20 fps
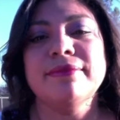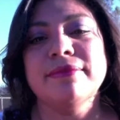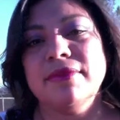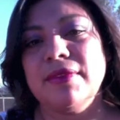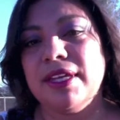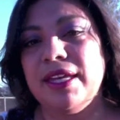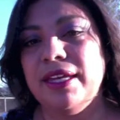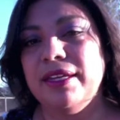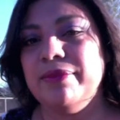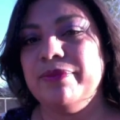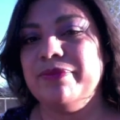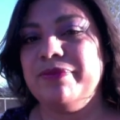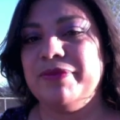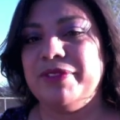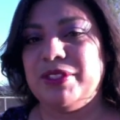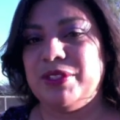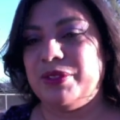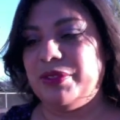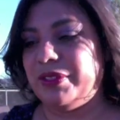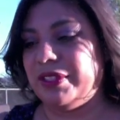Okay,
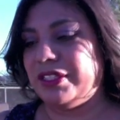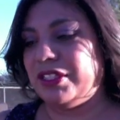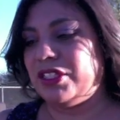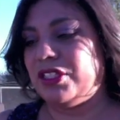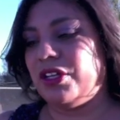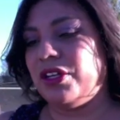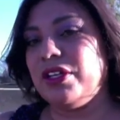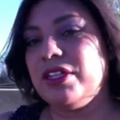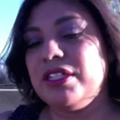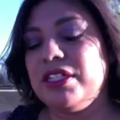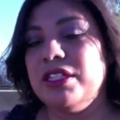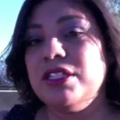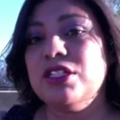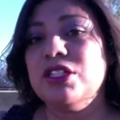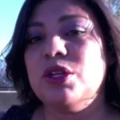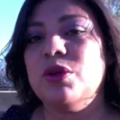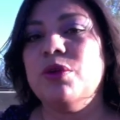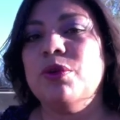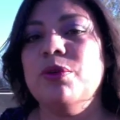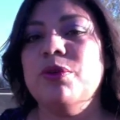so let's start.
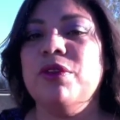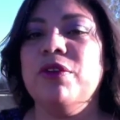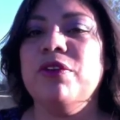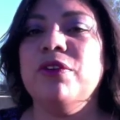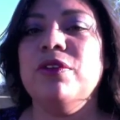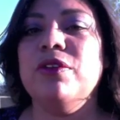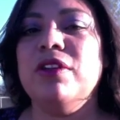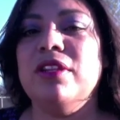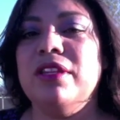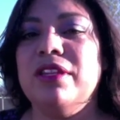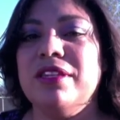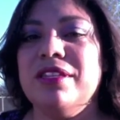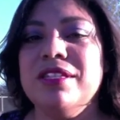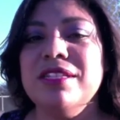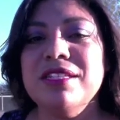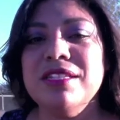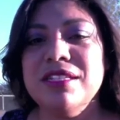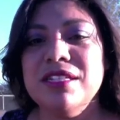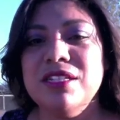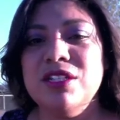So this
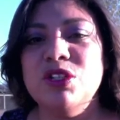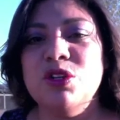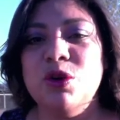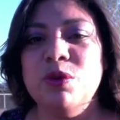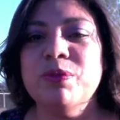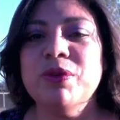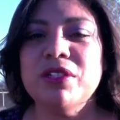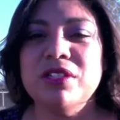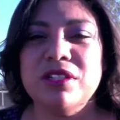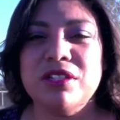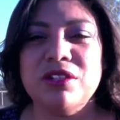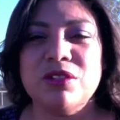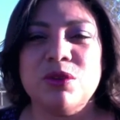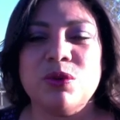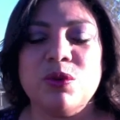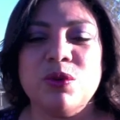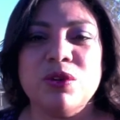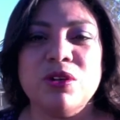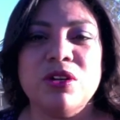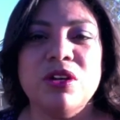is in no particular
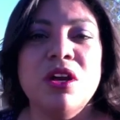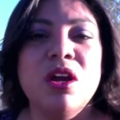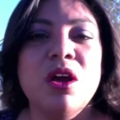order,